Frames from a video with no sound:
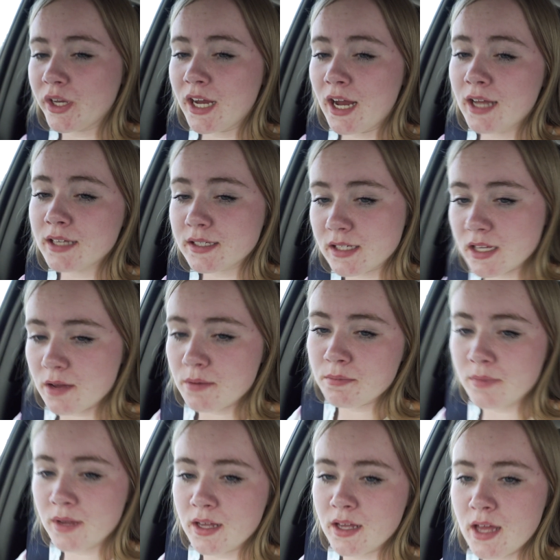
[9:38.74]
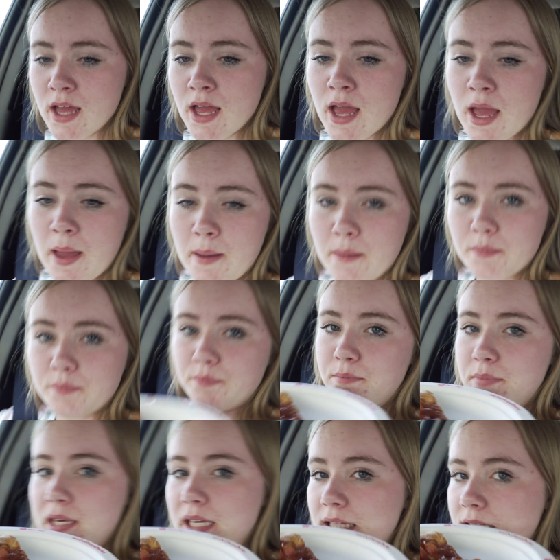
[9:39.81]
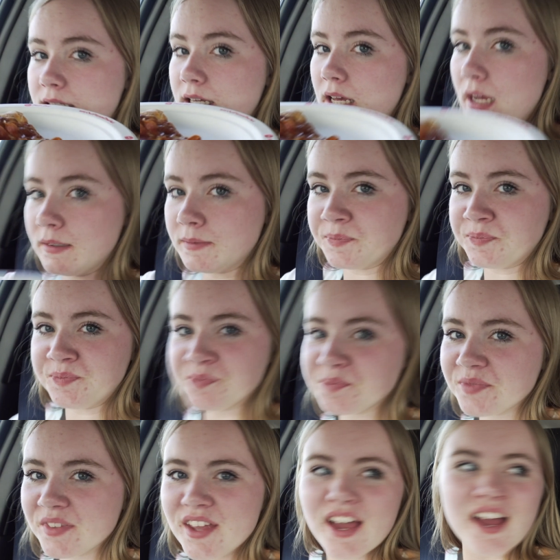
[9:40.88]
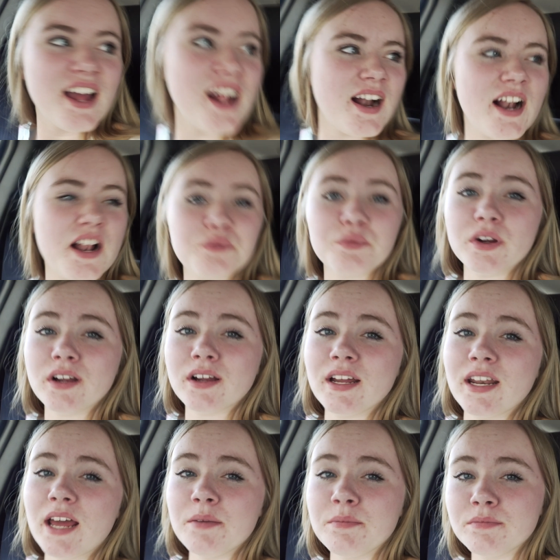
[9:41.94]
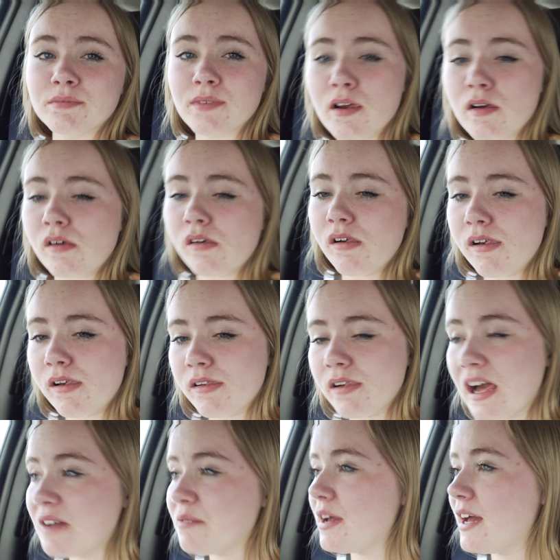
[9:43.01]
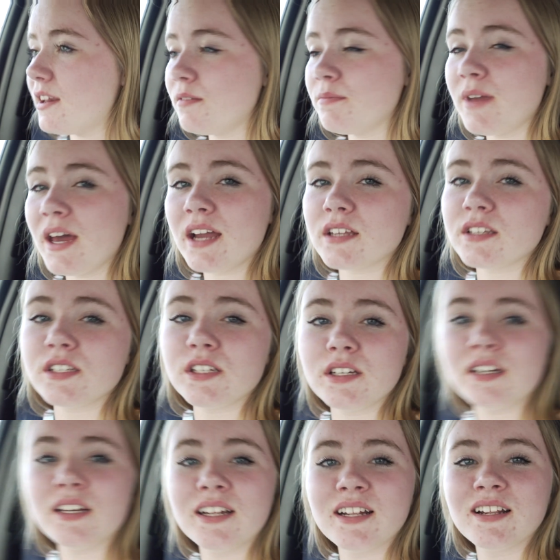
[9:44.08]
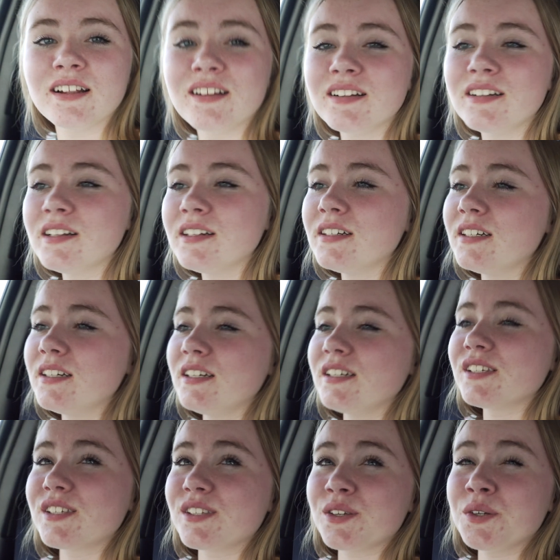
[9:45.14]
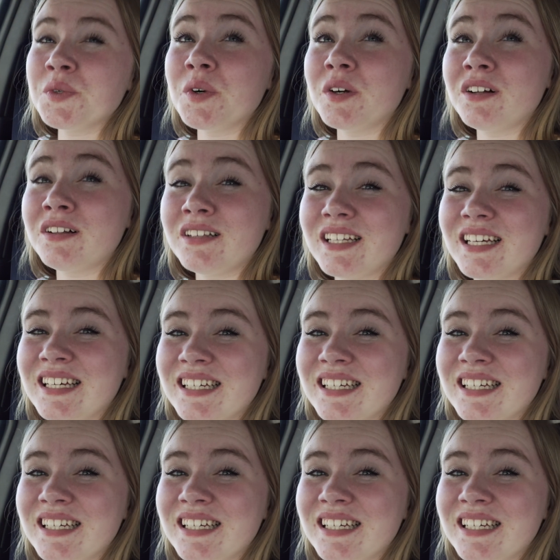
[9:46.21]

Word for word: we got some pizza. And we're, and I'm um, I'm heading back to school.